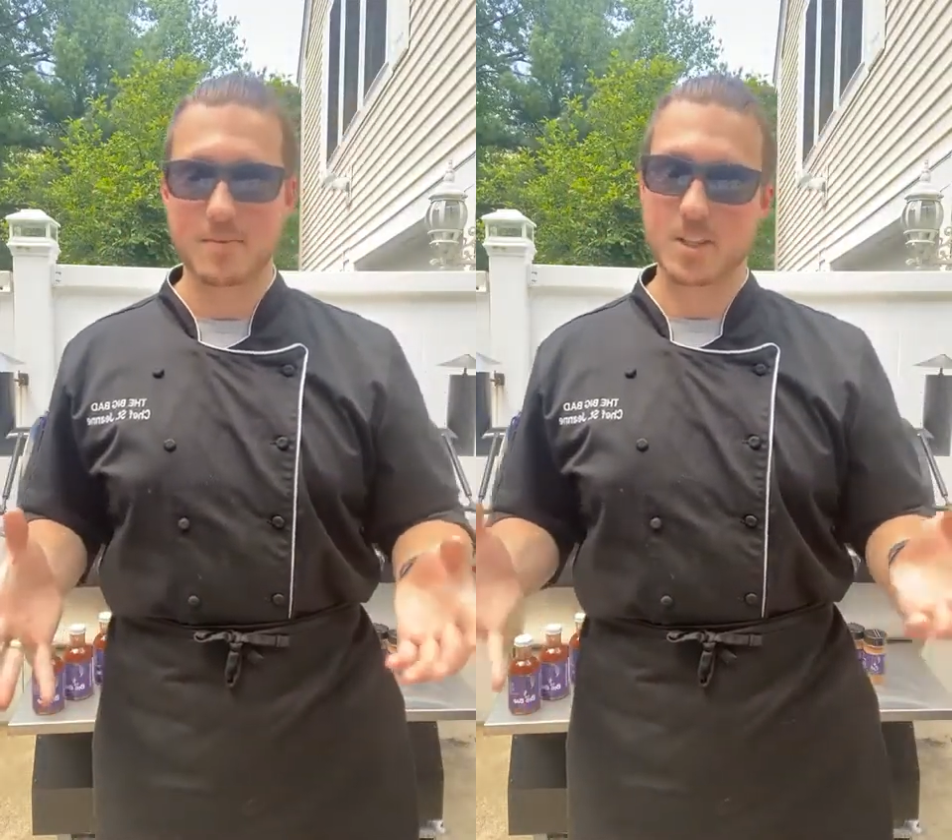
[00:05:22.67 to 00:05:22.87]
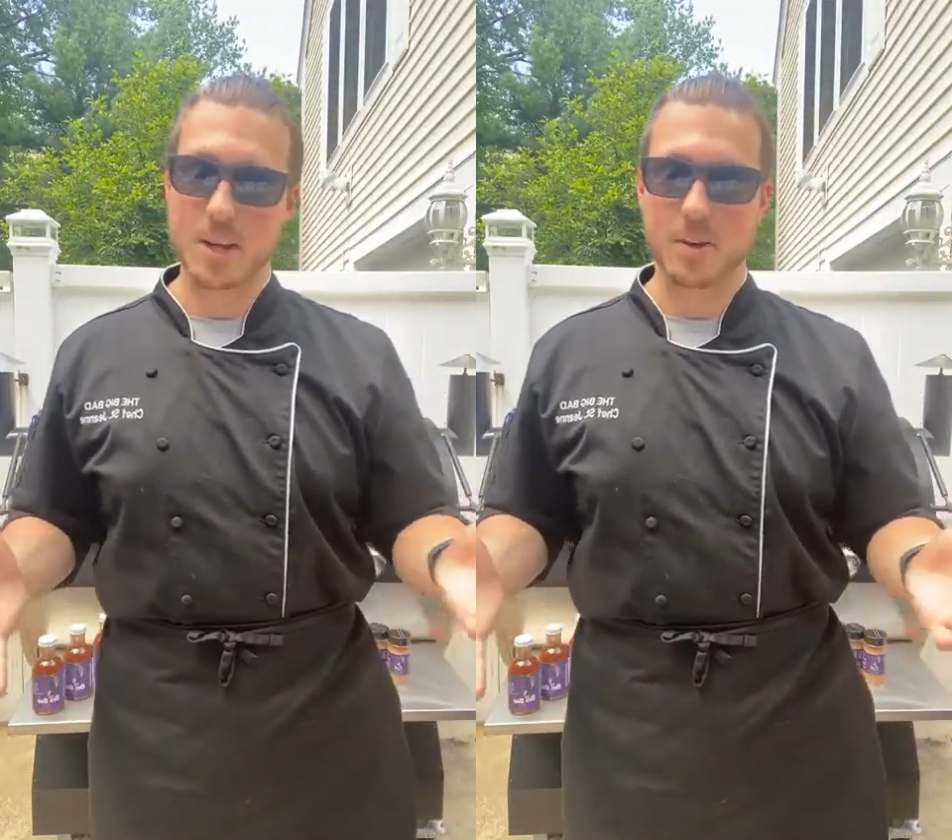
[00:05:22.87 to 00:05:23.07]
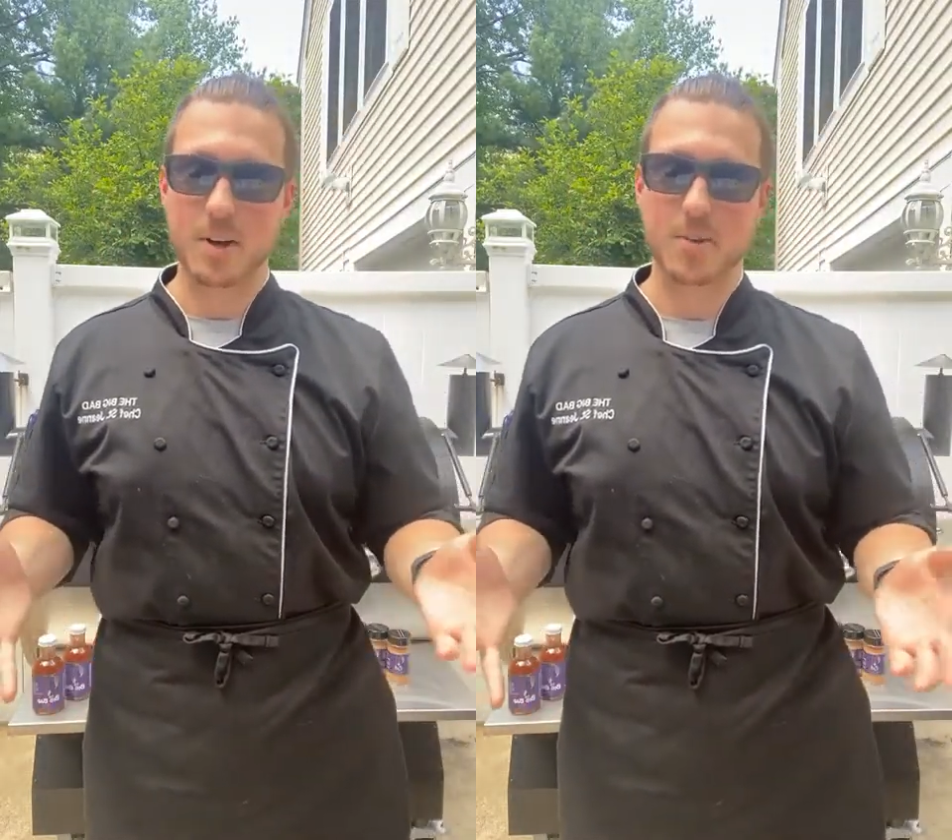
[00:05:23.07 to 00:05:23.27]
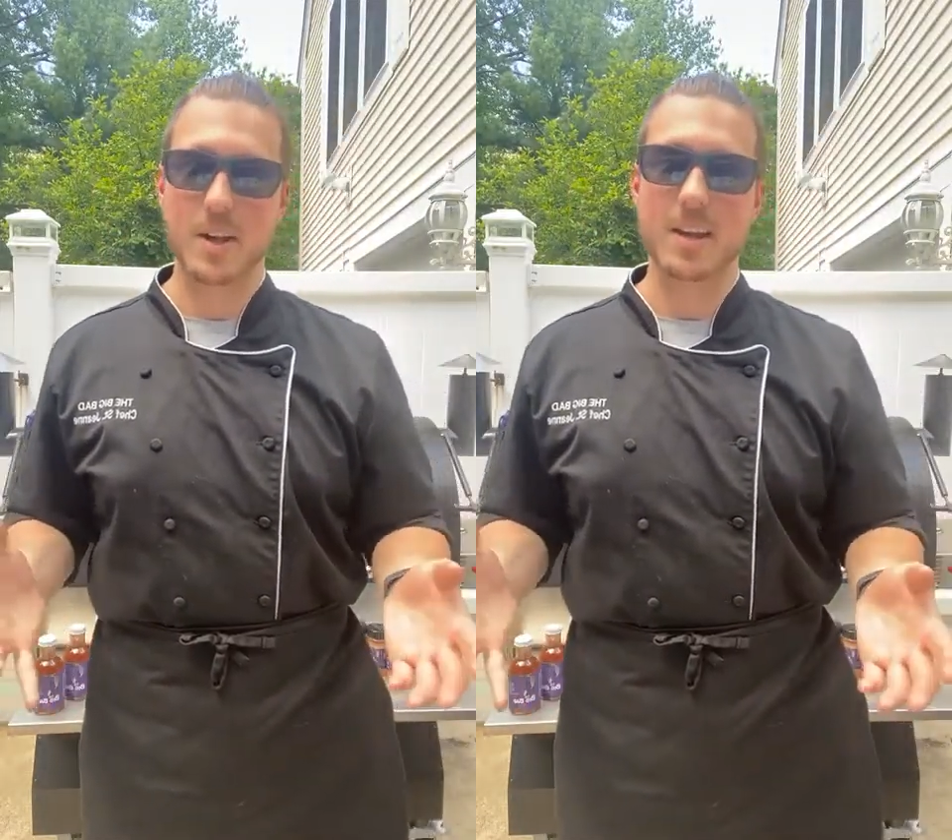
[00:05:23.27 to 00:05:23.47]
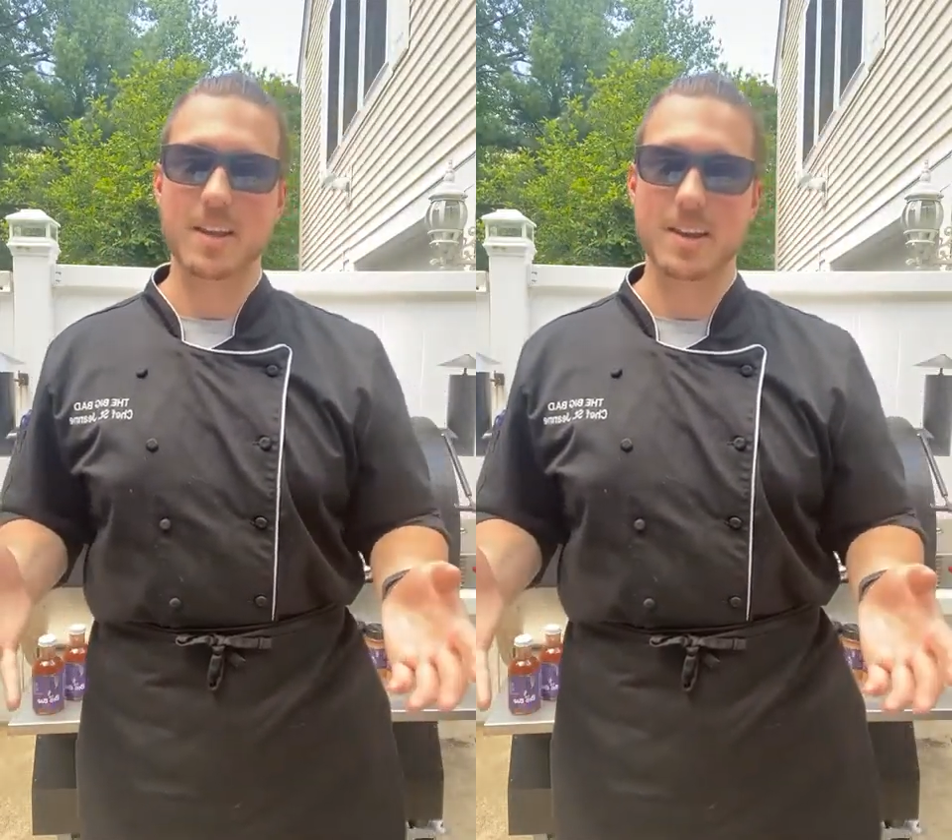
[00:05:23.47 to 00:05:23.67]
secret
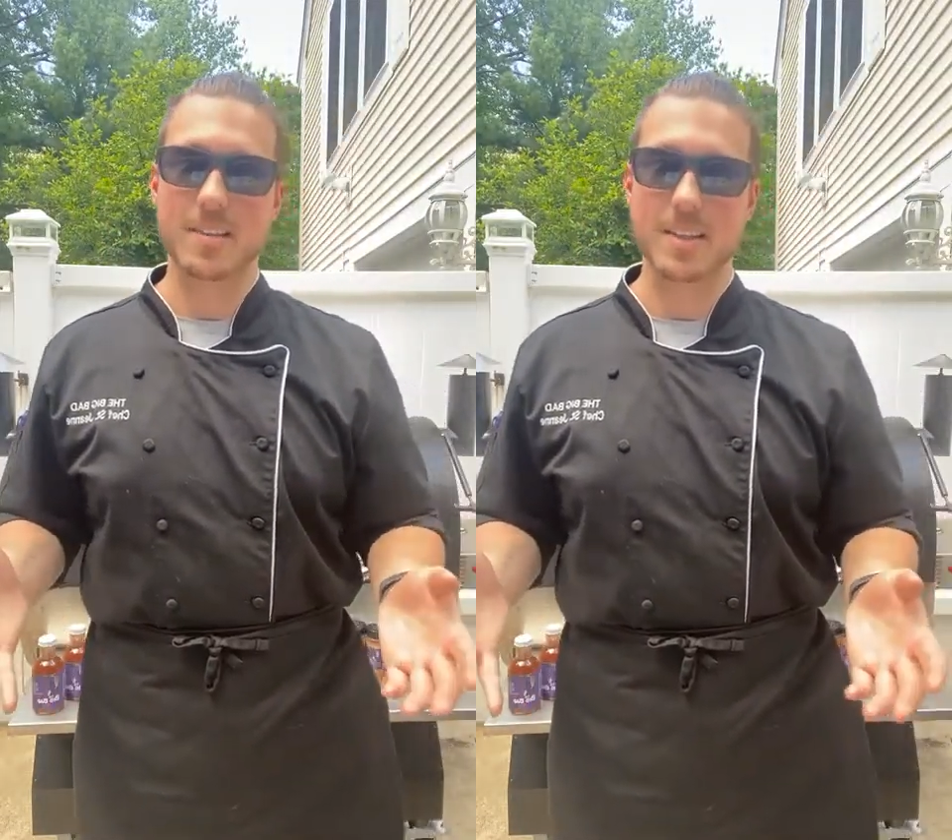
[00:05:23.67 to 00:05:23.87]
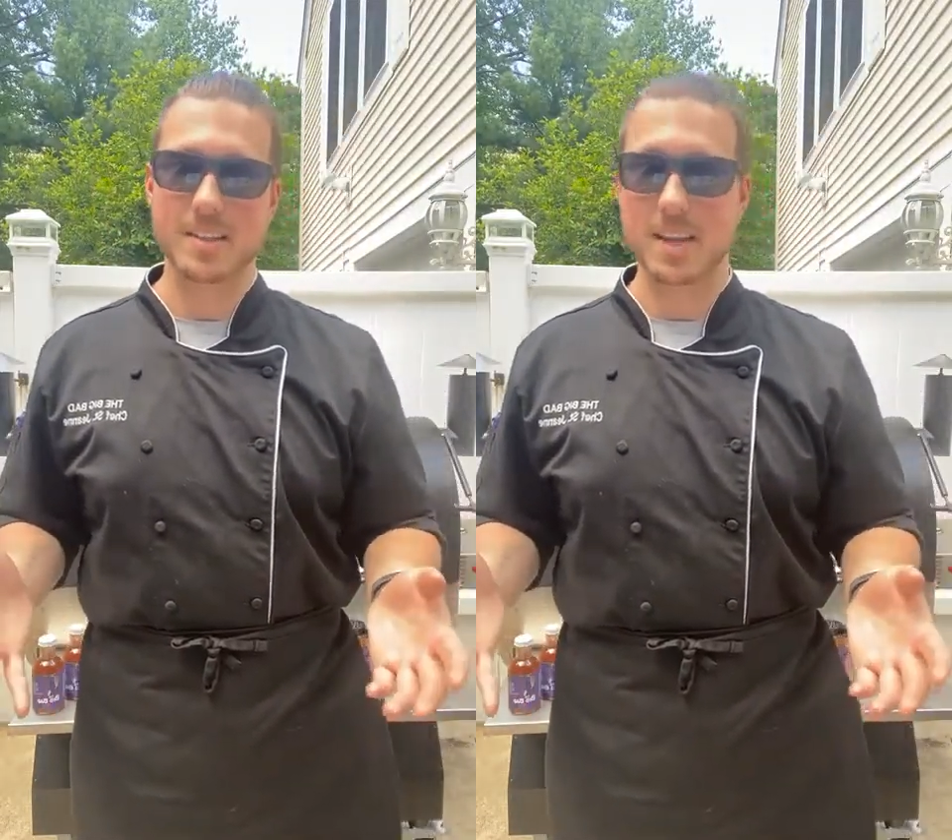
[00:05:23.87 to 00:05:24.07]
ingredient in this